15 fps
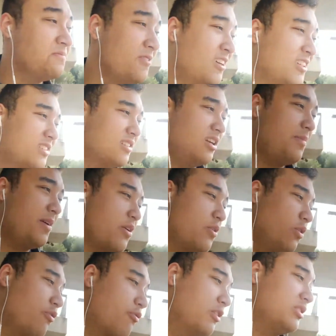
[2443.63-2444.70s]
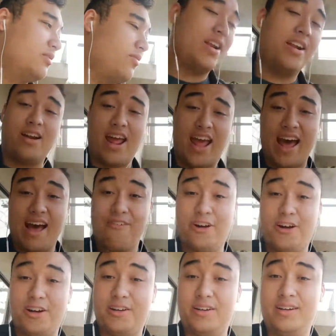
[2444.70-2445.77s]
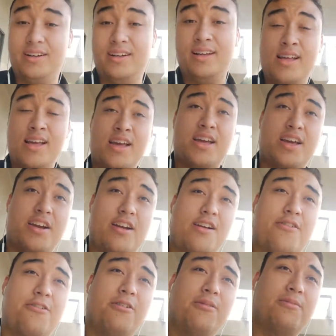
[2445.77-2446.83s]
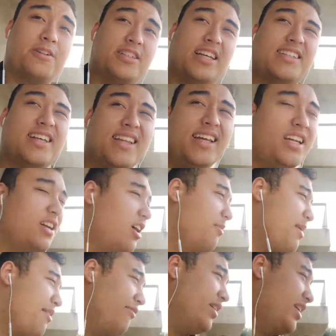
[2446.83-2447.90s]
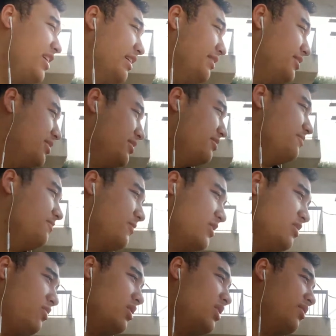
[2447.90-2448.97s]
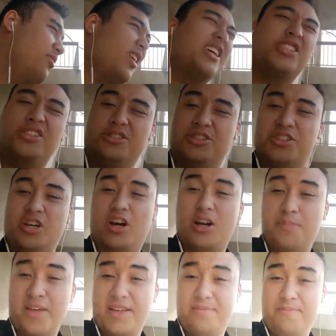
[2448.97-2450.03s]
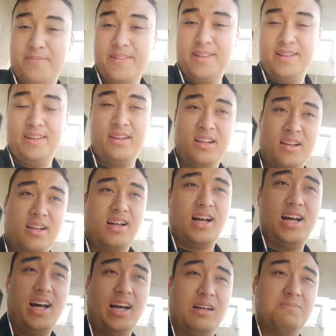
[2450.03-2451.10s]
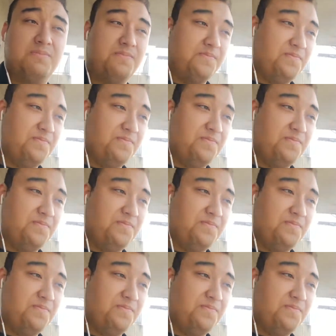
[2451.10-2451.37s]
It's gonna be a cool first video to have on here because I deleted all my videos because I wanted a fresh new start a bit. I